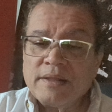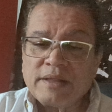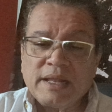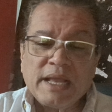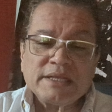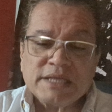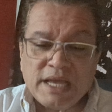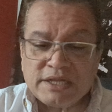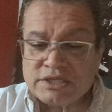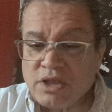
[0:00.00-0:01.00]
The next
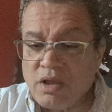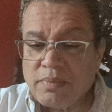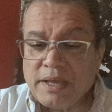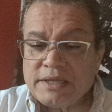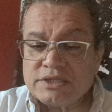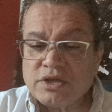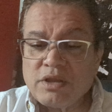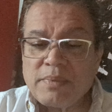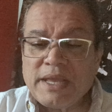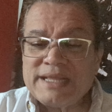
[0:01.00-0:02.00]
kind of saw blade is going
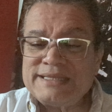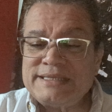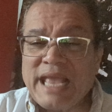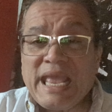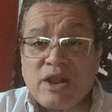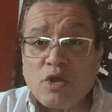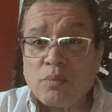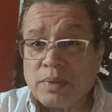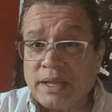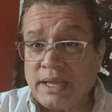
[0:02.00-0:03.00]
to be a dado
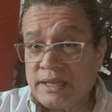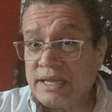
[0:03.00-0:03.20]
blade.